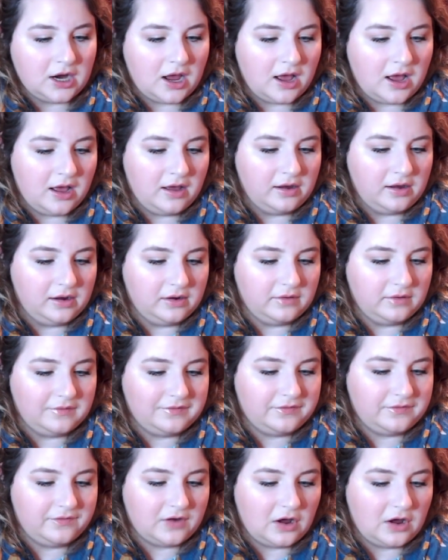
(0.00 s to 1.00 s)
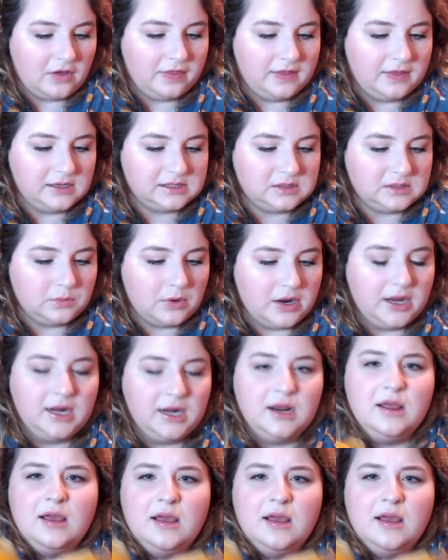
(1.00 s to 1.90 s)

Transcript: of, on this one,